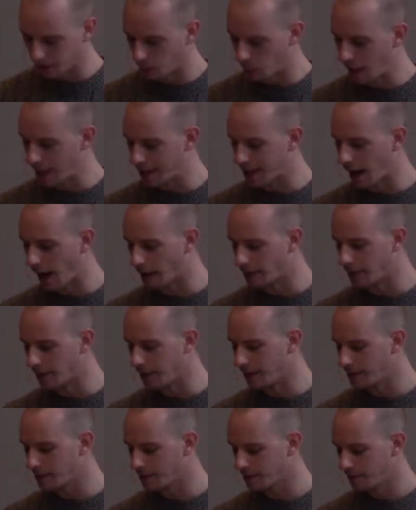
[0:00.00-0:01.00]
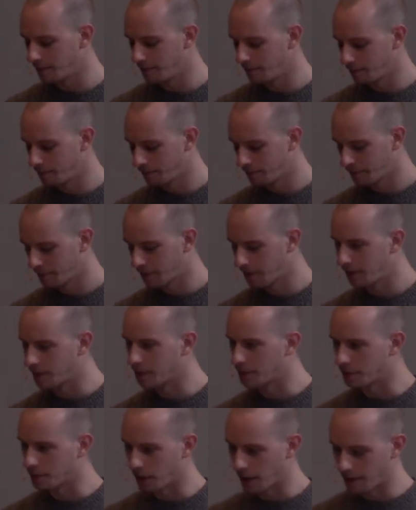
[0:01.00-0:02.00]
way God does.
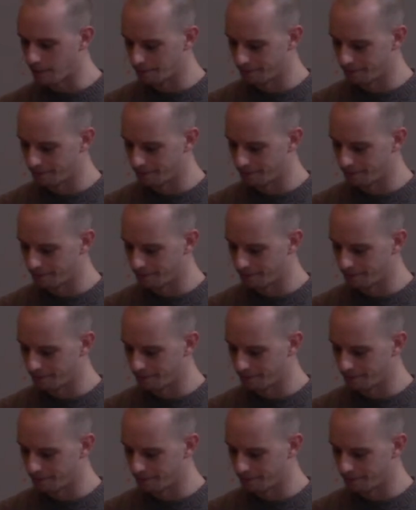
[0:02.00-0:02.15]
Let's pray.